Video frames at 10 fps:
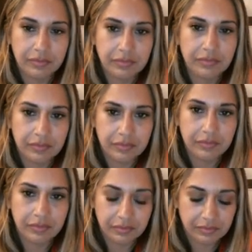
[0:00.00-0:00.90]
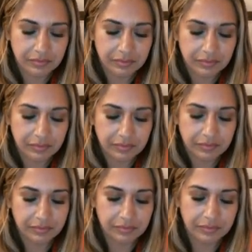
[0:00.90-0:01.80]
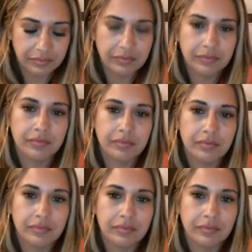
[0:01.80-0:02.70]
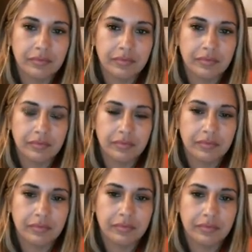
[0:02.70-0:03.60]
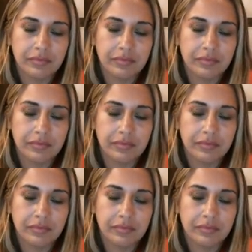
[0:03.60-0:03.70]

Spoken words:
This person isn't speaking.